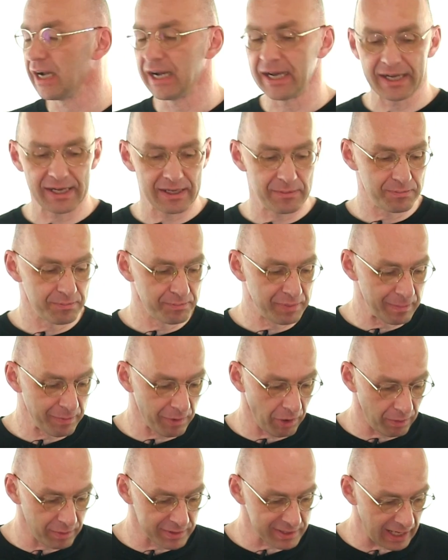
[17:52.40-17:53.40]
uh,
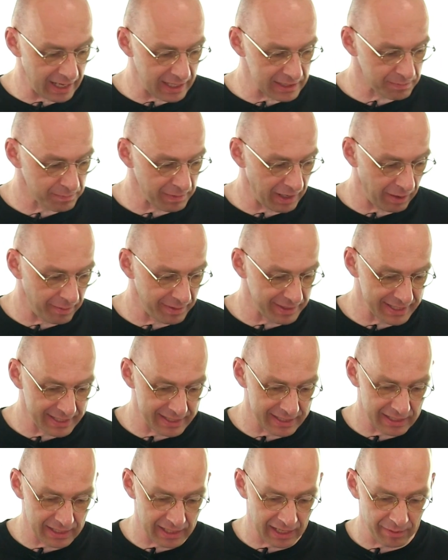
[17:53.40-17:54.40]
people always ask me how
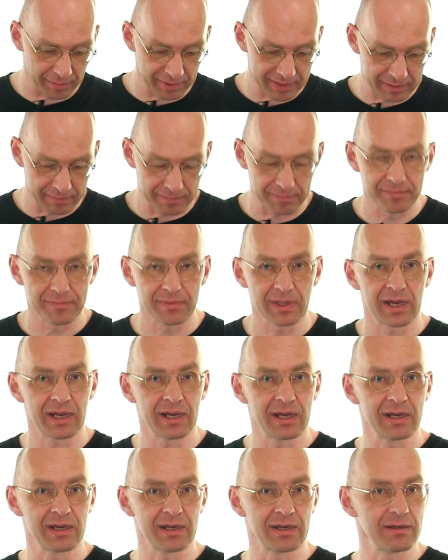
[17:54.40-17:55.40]
many how many
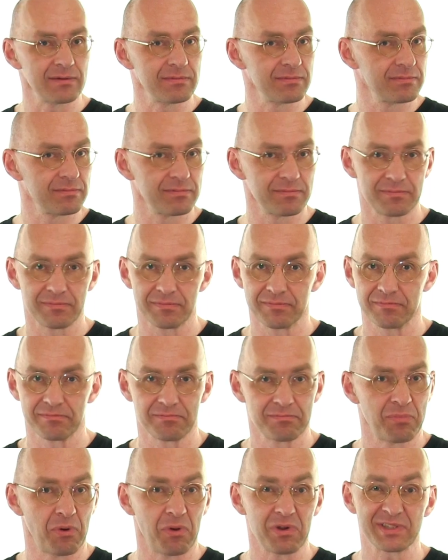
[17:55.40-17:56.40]
uh,
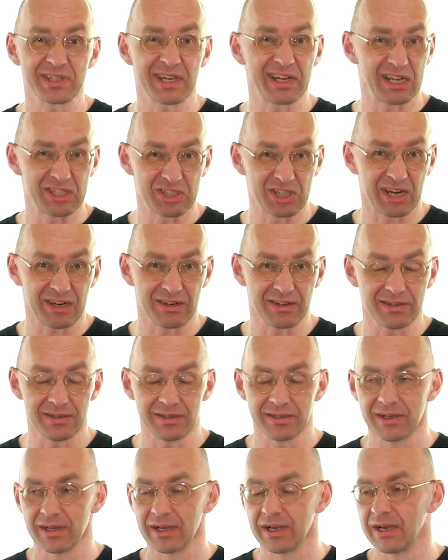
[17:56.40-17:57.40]
balls can I
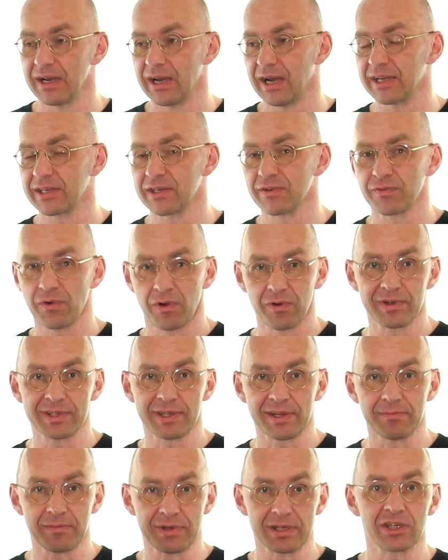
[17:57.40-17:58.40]
juggle, and you've already
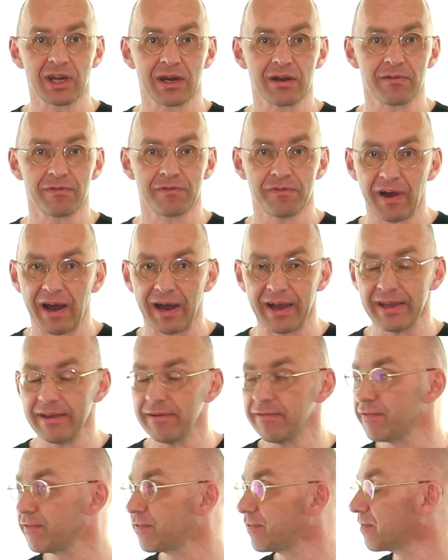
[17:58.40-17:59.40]
seen me juggle
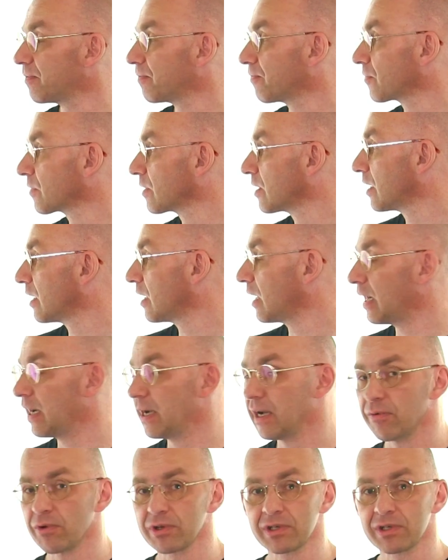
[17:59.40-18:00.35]
five. Uh,